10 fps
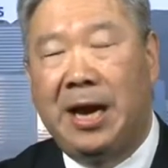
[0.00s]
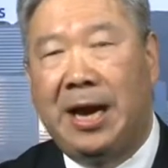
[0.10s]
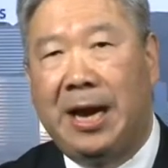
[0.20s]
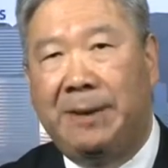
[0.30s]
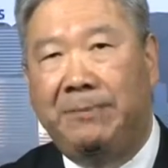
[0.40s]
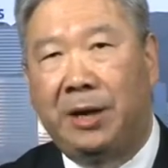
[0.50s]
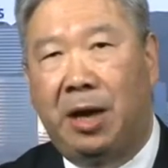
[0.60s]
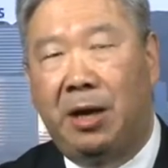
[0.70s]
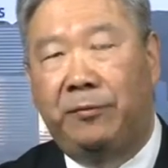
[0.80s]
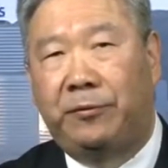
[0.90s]

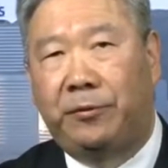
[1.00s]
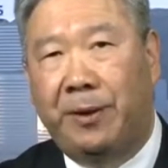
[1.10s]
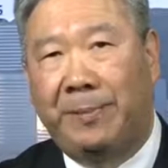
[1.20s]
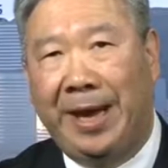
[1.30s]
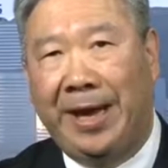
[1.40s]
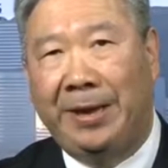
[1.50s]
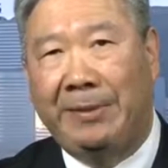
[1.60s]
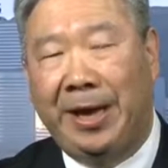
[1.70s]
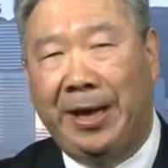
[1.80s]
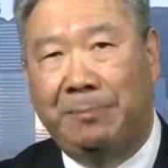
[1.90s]
From a
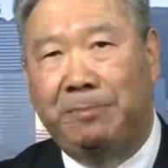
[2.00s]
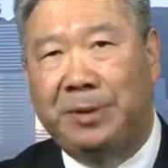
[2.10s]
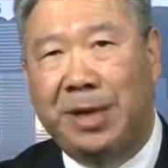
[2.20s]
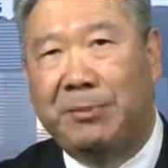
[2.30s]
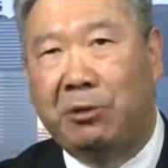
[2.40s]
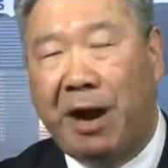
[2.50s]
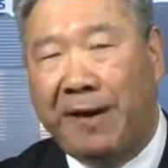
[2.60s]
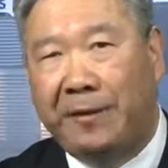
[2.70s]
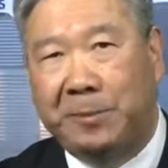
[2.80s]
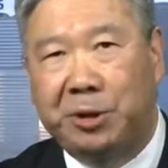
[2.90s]

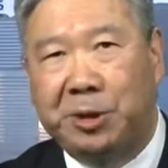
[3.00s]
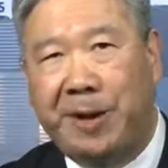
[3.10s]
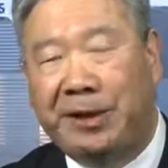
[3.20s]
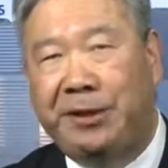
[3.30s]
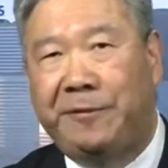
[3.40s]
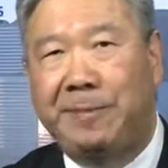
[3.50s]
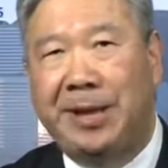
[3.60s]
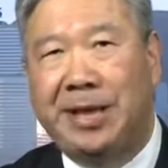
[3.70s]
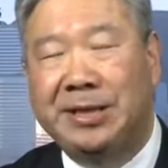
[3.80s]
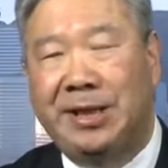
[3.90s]
demographic perspective,
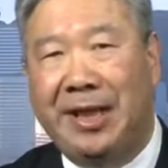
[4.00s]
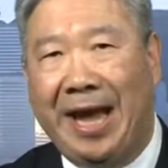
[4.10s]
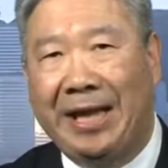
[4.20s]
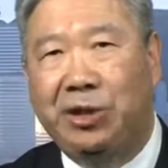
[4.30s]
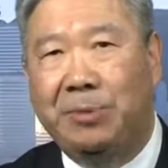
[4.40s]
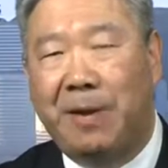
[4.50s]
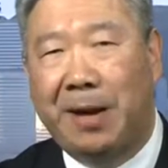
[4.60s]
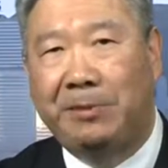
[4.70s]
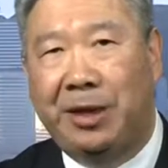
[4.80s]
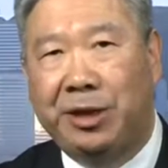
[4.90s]
because of the aging
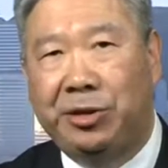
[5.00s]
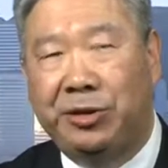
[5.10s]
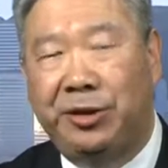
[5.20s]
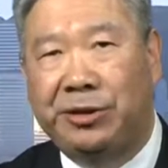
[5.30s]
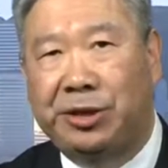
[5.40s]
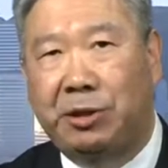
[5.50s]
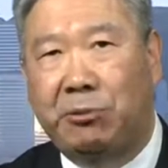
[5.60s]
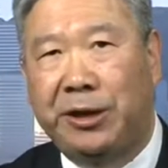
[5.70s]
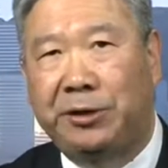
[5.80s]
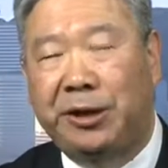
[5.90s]
population, there's a
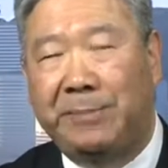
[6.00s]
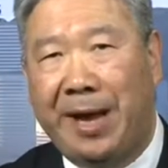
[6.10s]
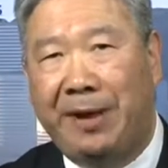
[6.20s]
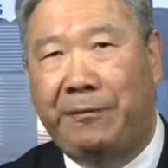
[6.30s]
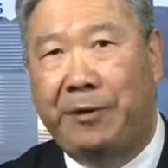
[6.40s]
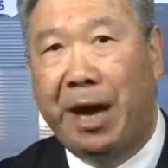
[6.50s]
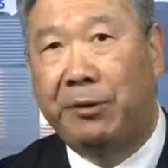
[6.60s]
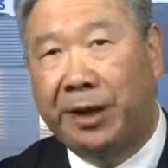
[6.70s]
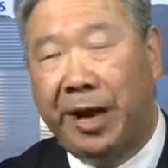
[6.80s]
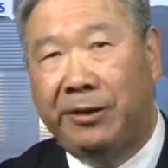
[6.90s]
greater demand for
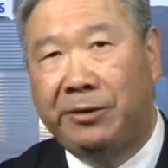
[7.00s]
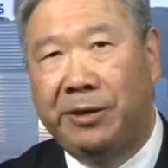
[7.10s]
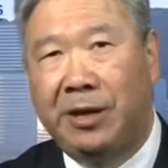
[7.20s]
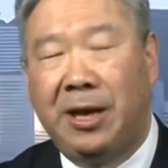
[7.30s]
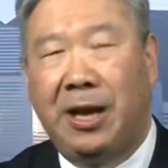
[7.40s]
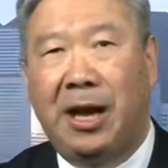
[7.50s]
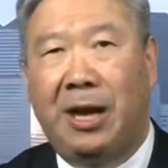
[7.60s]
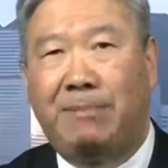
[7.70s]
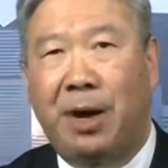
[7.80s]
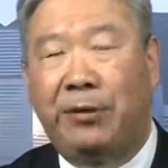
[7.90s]
health care,
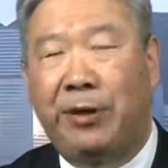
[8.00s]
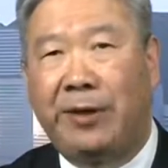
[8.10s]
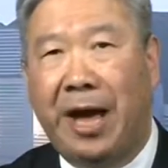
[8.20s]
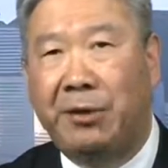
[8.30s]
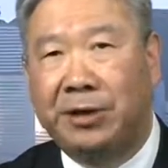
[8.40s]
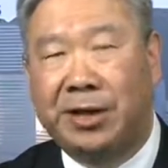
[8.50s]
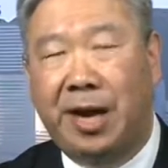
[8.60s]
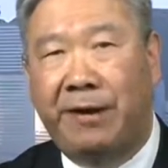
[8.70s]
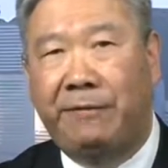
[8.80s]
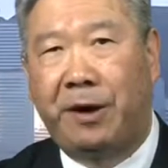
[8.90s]
both on the health
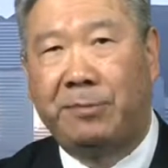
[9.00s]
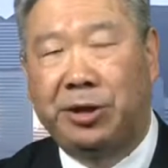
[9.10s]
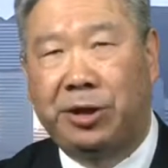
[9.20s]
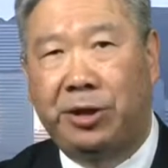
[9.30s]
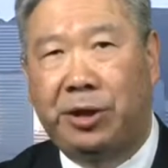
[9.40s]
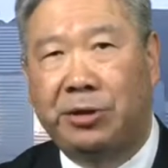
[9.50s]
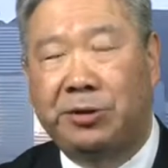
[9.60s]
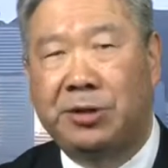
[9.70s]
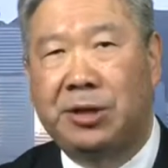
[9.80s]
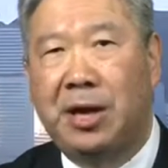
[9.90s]
side,
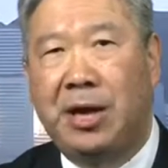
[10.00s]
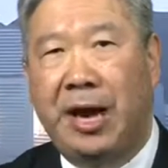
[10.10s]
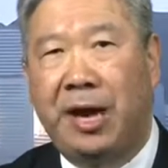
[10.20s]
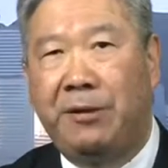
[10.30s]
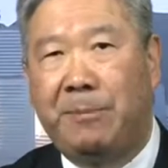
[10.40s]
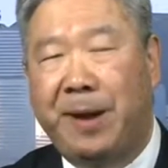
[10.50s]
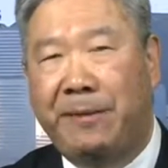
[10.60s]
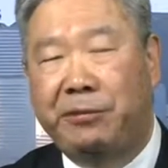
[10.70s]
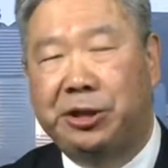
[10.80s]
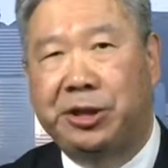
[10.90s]
pharmaceuticals, health
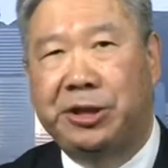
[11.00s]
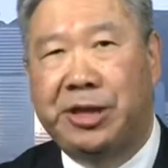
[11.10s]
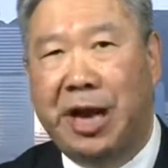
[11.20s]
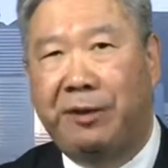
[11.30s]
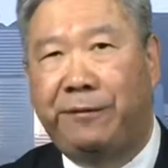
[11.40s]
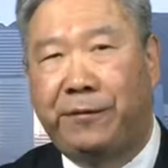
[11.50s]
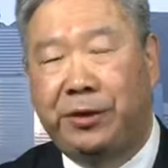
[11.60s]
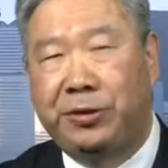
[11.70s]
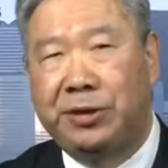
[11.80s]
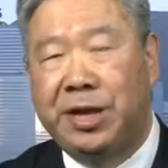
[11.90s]
beverages, health
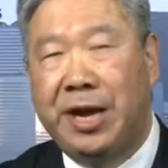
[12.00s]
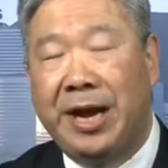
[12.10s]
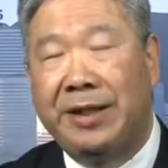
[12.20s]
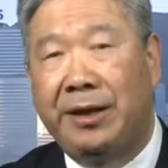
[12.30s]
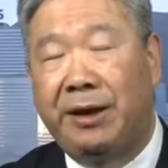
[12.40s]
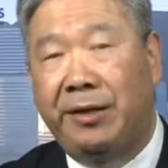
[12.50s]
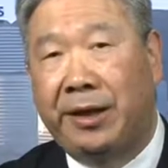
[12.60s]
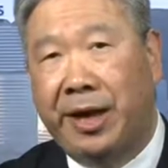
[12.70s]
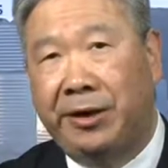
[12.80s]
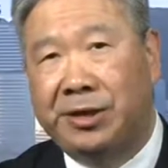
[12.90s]
foods, and then on the
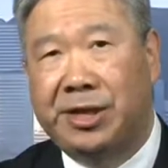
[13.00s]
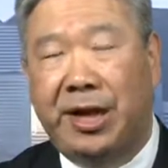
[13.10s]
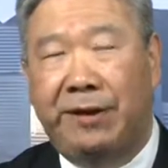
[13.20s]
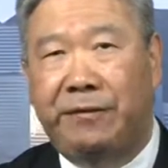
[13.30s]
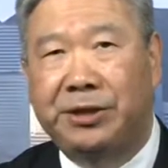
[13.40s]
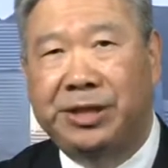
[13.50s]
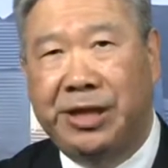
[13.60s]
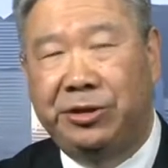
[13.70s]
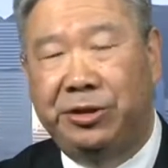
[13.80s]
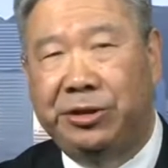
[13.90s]
care side for
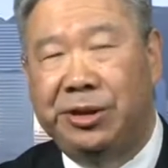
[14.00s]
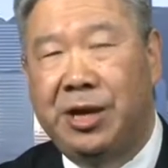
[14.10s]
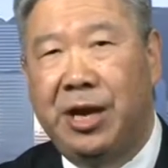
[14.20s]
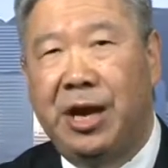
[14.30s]
seniors.